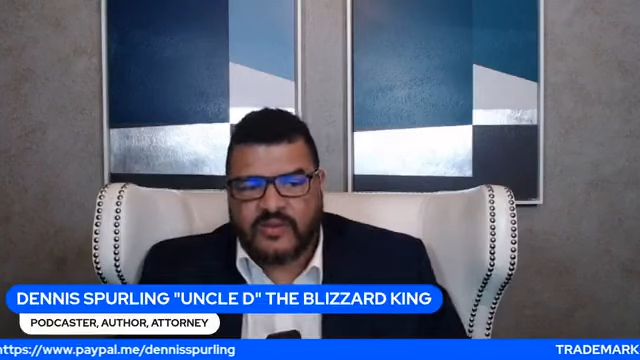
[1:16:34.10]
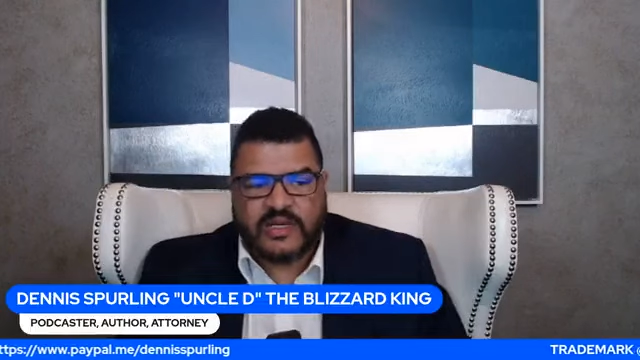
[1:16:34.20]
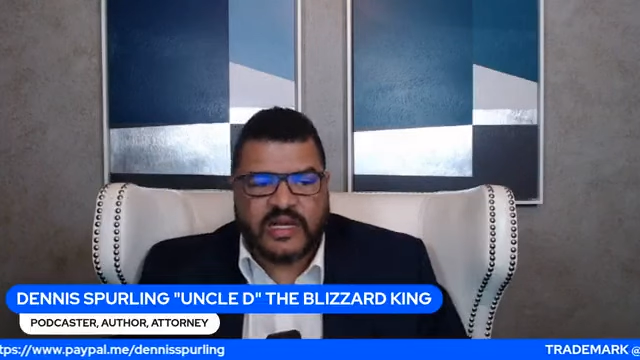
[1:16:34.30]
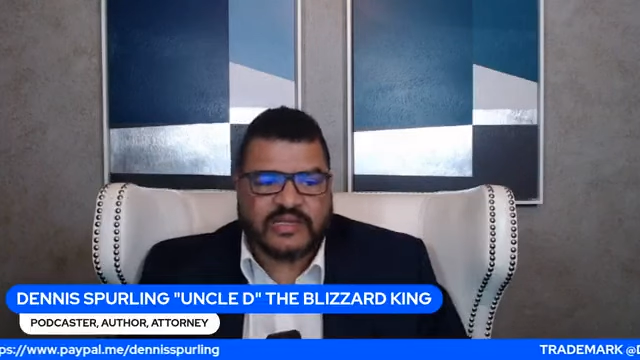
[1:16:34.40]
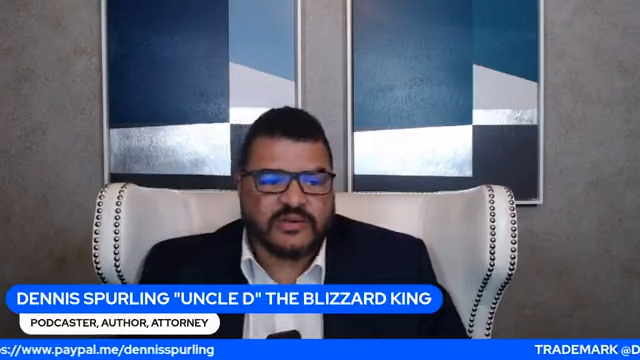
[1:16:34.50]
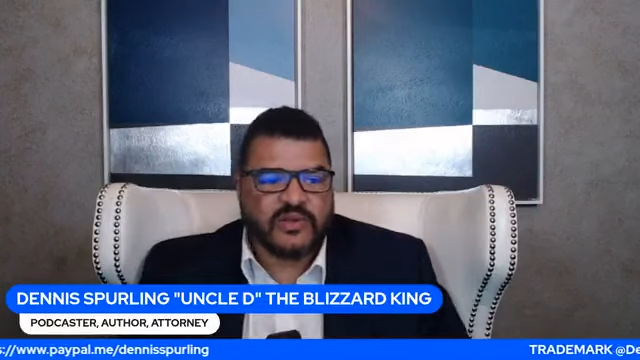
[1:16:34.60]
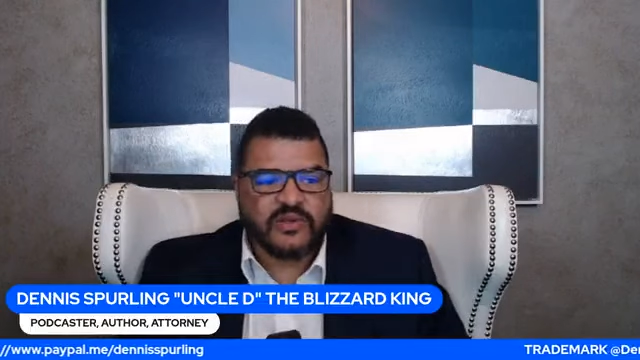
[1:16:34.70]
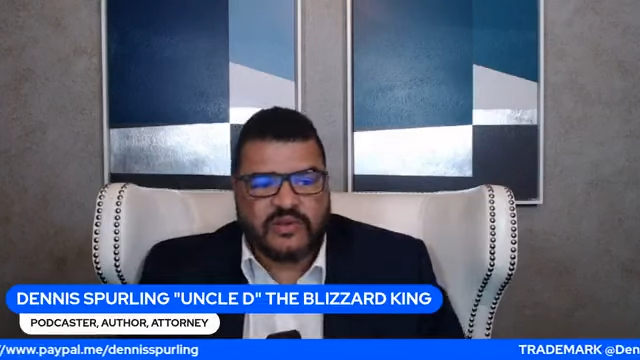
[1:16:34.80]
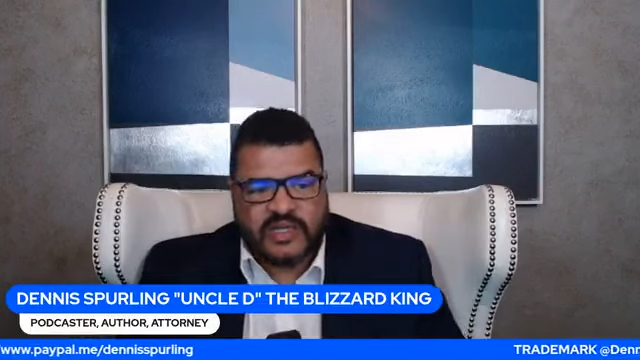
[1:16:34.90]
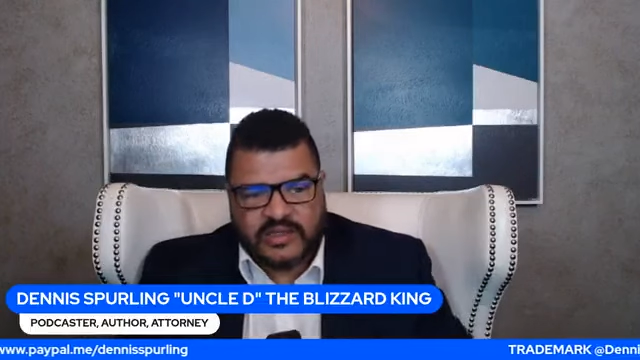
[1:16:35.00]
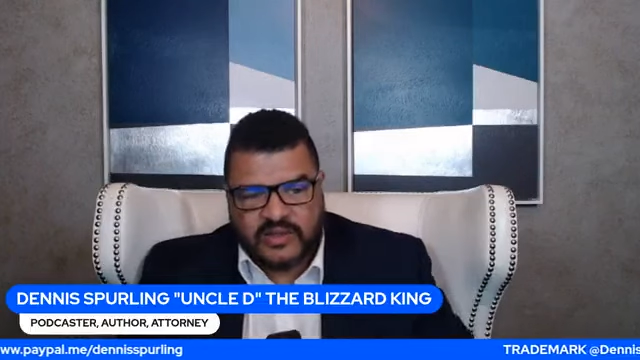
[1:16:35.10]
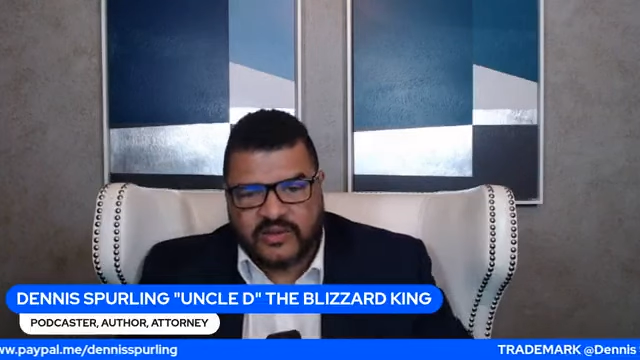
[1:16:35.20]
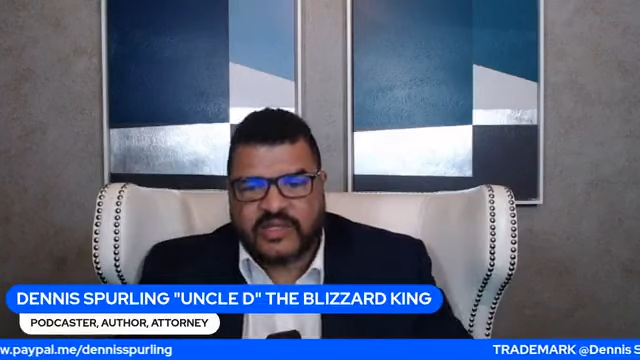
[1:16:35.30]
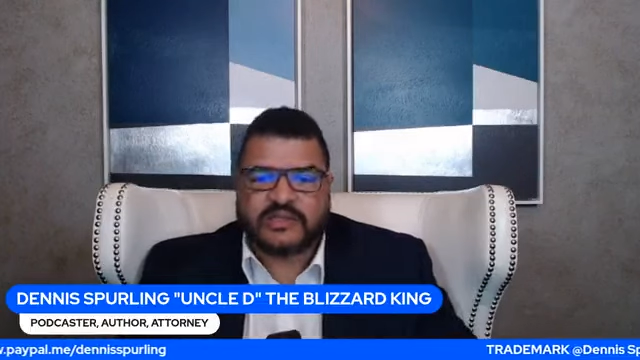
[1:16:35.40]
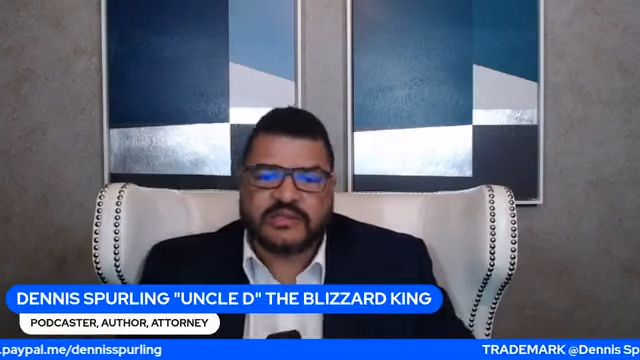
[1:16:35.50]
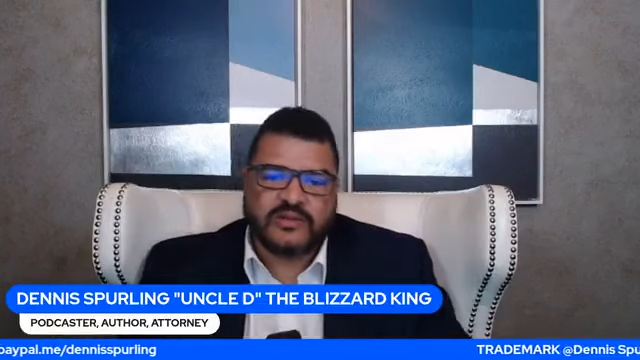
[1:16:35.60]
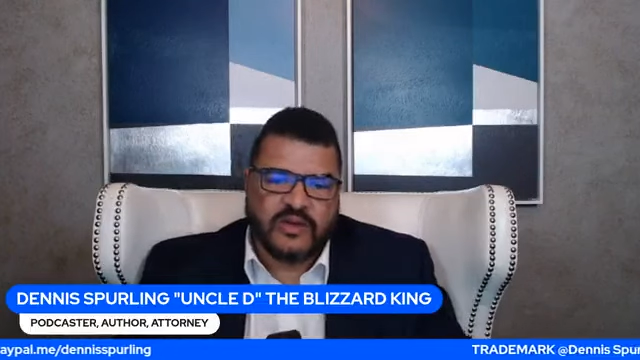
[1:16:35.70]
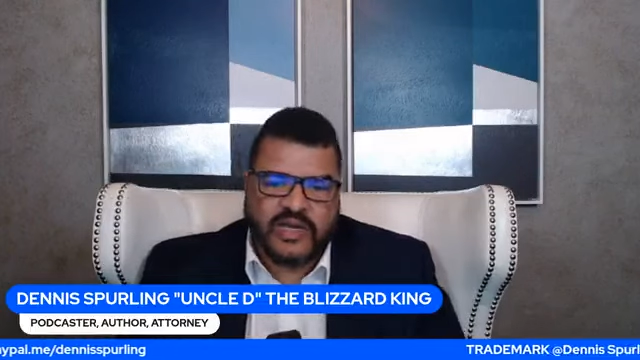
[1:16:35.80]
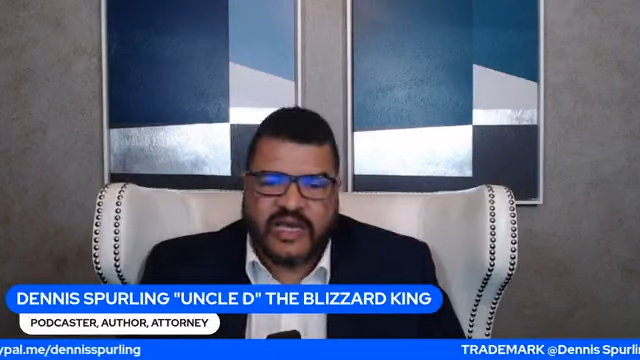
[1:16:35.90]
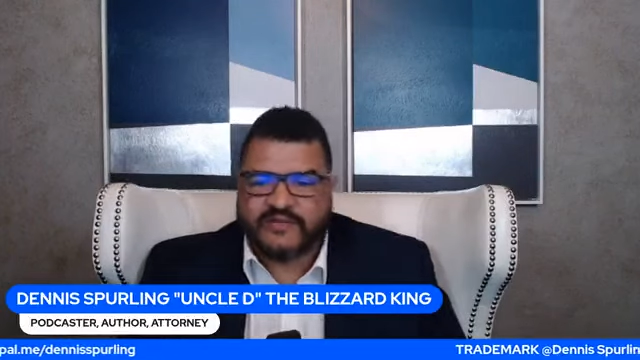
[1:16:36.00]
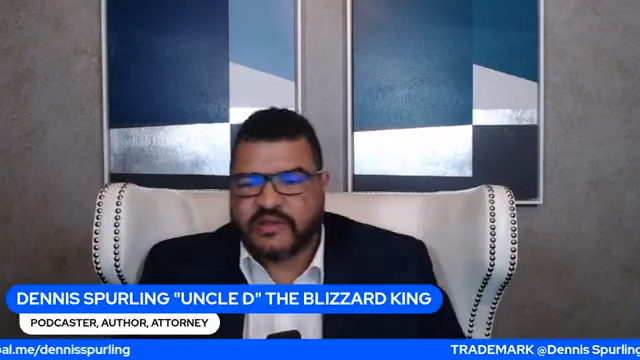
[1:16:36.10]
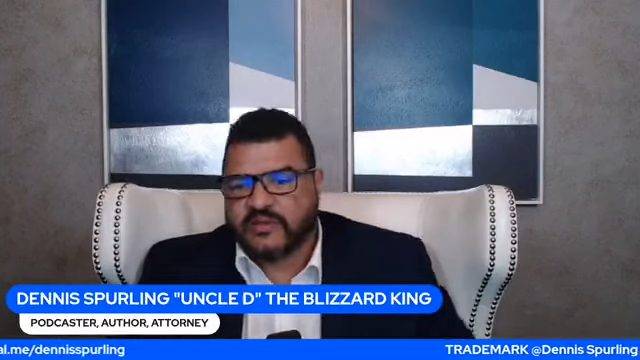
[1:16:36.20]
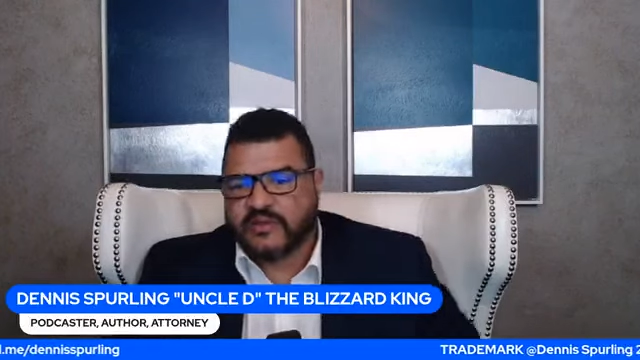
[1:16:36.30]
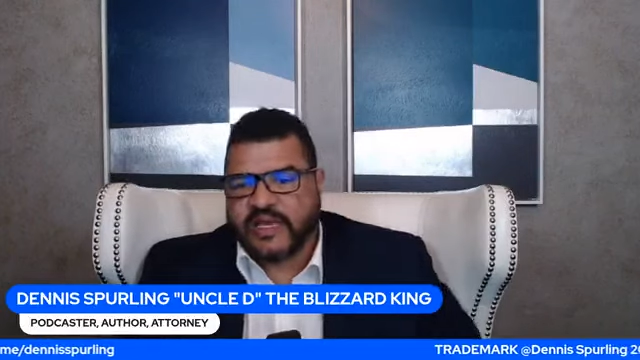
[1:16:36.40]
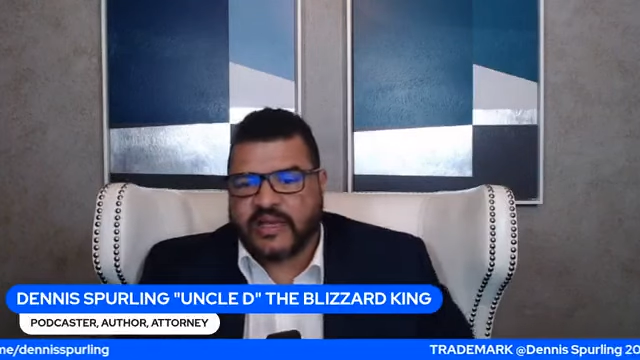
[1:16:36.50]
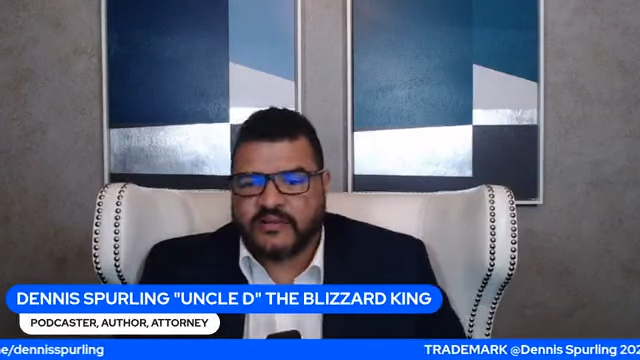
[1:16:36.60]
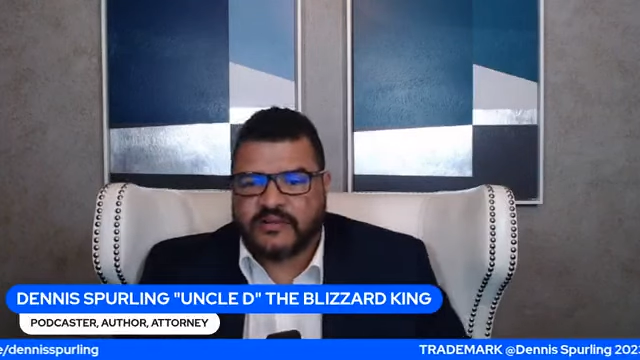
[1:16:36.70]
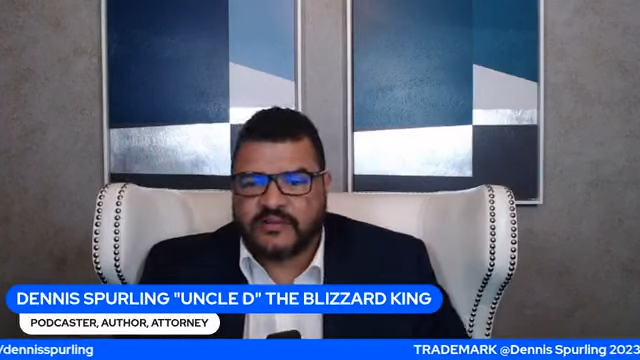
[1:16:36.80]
When you didn't do this, you're gonna have to do that.